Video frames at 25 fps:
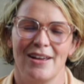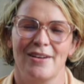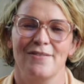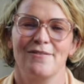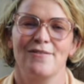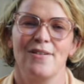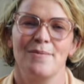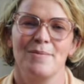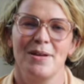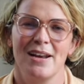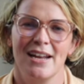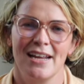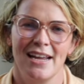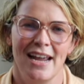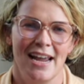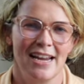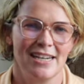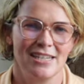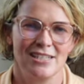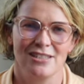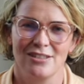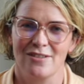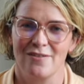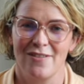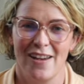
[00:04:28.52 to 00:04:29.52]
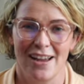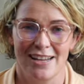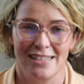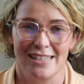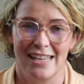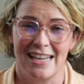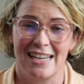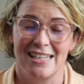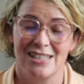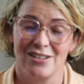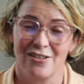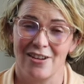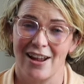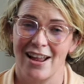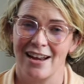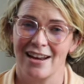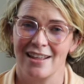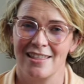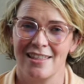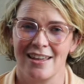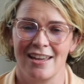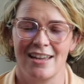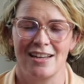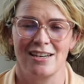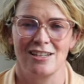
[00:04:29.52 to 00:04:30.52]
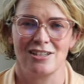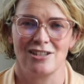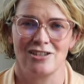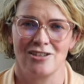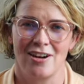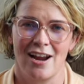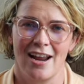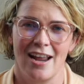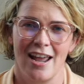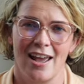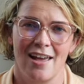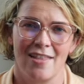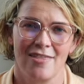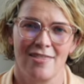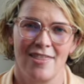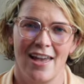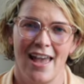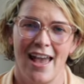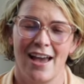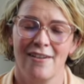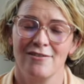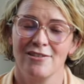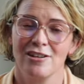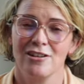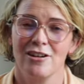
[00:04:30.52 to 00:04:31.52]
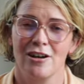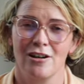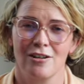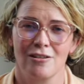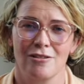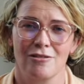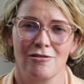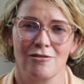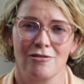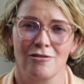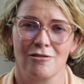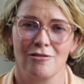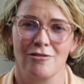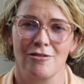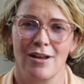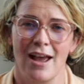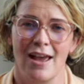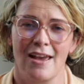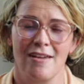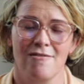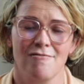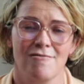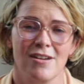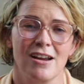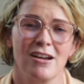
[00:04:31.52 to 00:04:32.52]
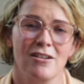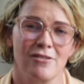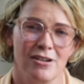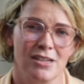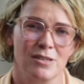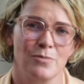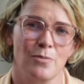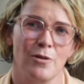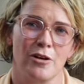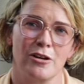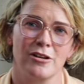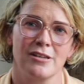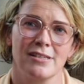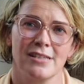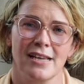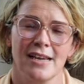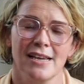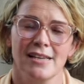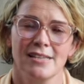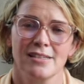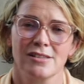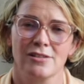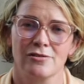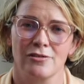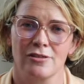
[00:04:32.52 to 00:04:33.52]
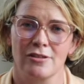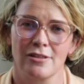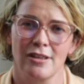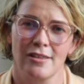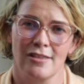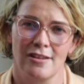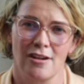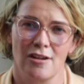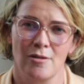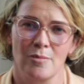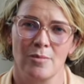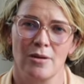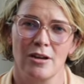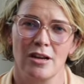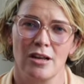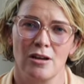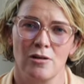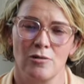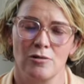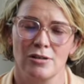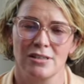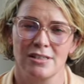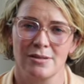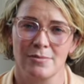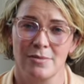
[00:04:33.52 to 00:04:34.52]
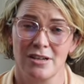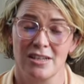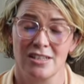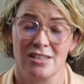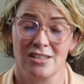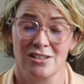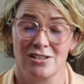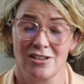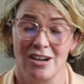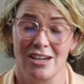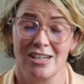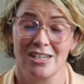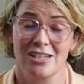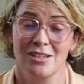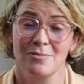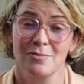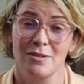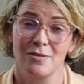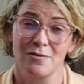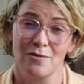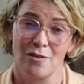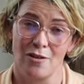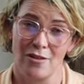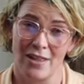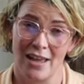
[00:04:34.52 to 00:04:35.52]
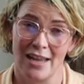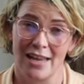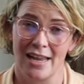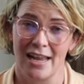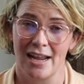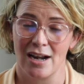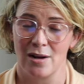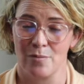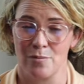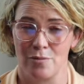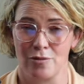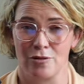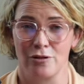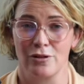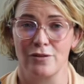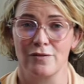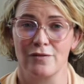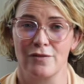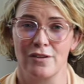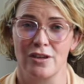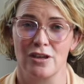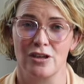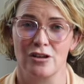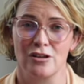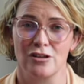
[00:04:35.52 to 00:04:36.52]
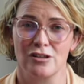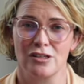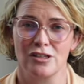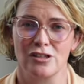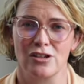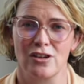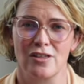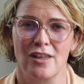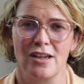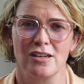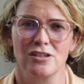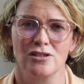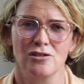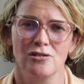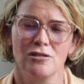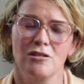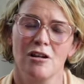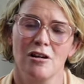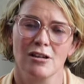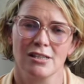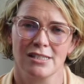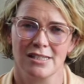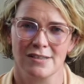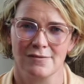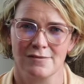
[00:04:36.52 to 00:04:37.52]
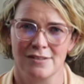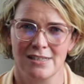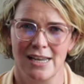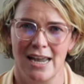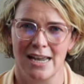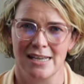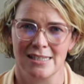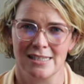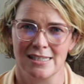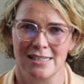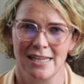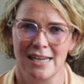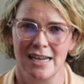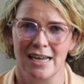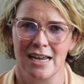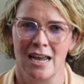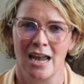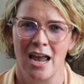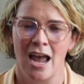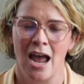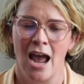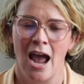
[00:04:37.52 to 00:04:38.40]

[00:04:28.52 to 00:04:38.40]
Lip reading: For medications or vaccines or anything in Australia, they have to go through a rigorous process through the Therapeutic Goods Administration before they get approved for use. So they do lots of testing.